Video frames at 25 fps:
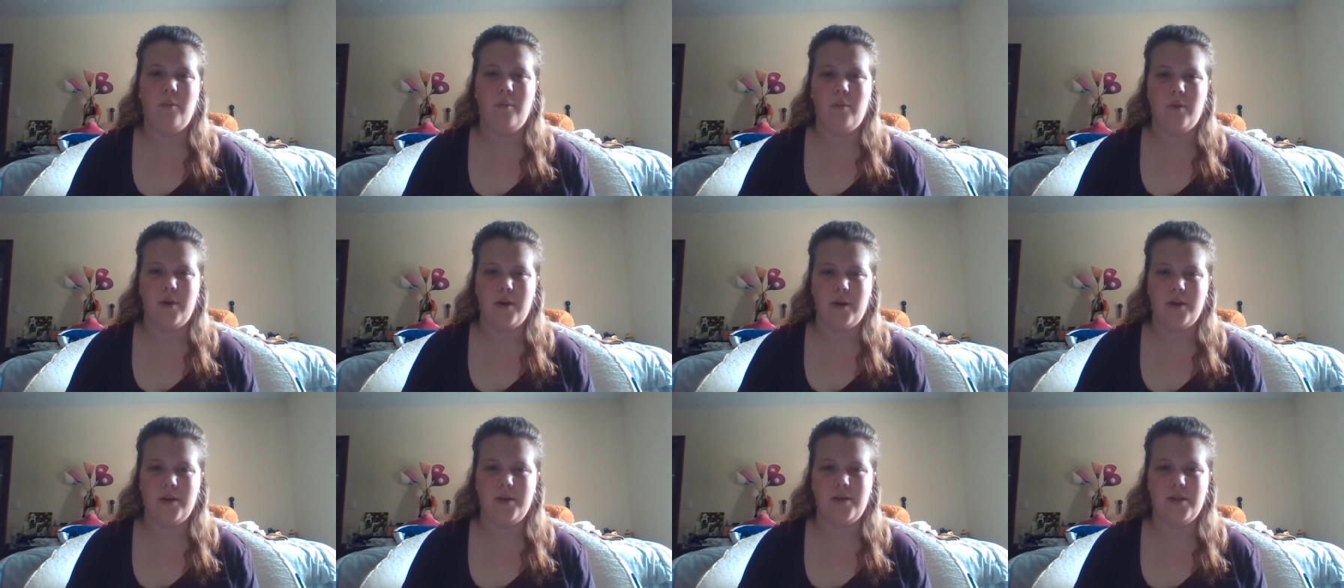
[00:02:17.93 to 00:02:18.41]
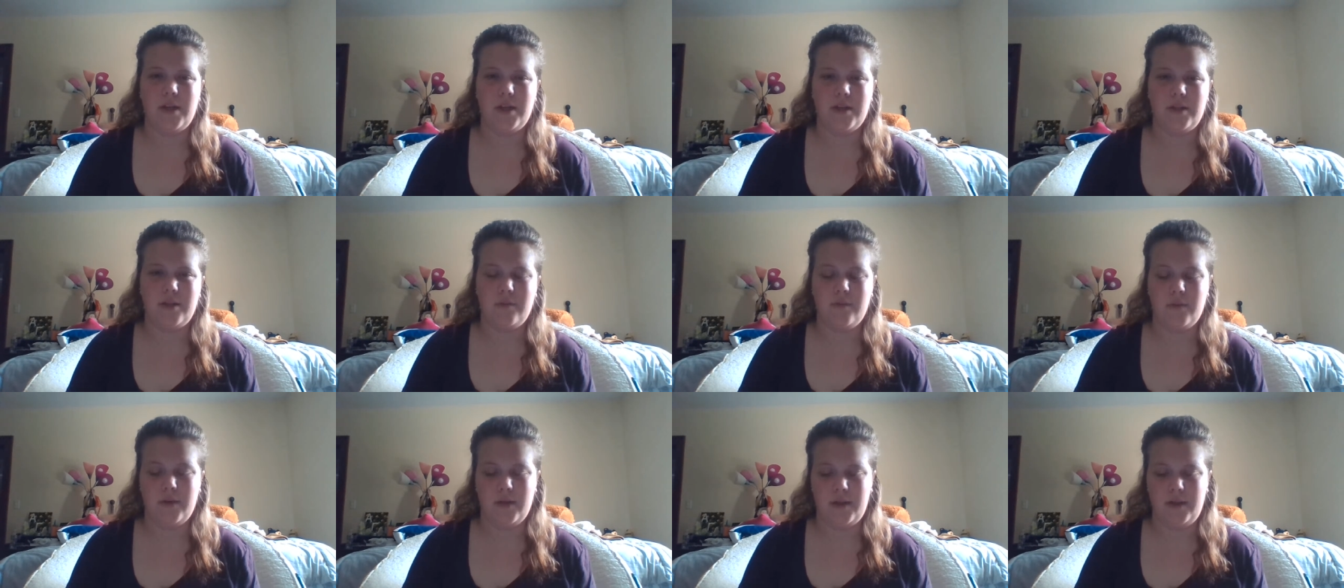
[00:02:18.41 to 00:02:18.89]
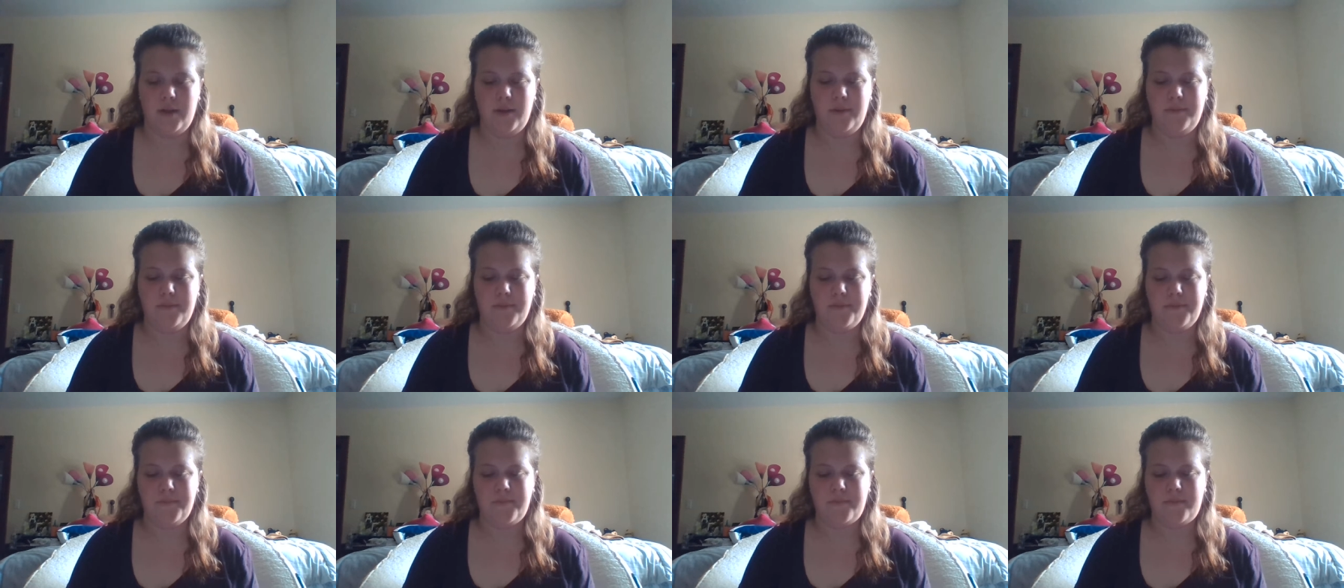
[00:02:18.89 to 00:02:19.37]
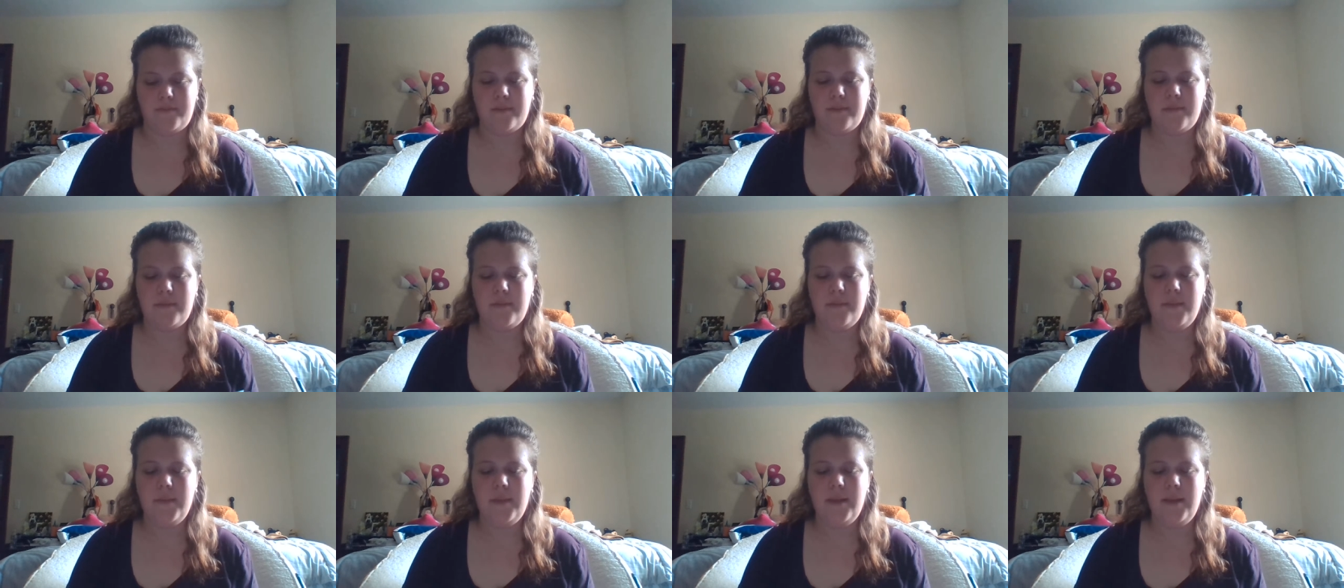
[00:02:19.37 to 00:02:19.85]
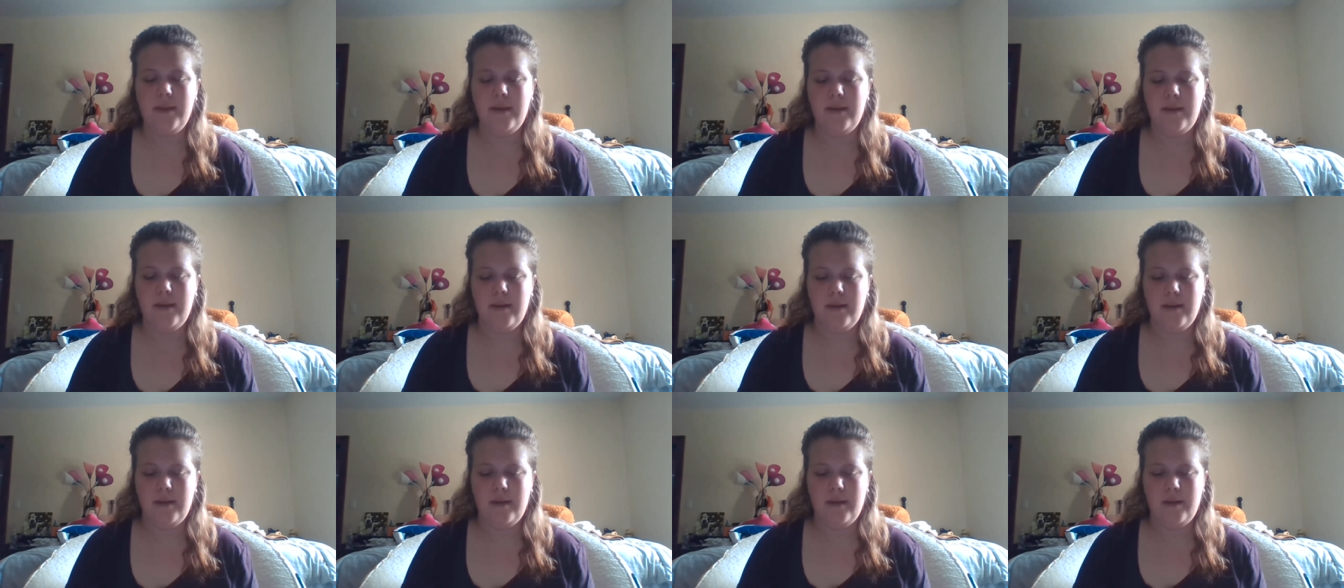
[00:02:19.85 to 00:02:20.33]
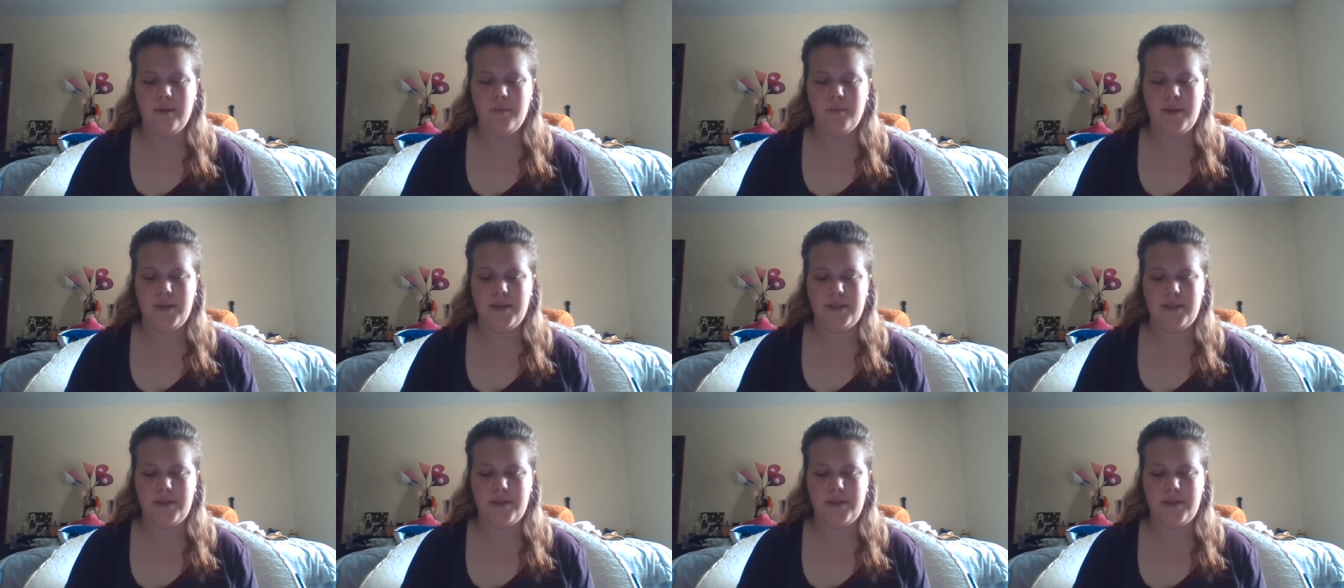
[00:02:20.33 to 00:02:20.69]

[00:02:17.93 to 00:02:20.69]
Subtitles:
what our director wanted. My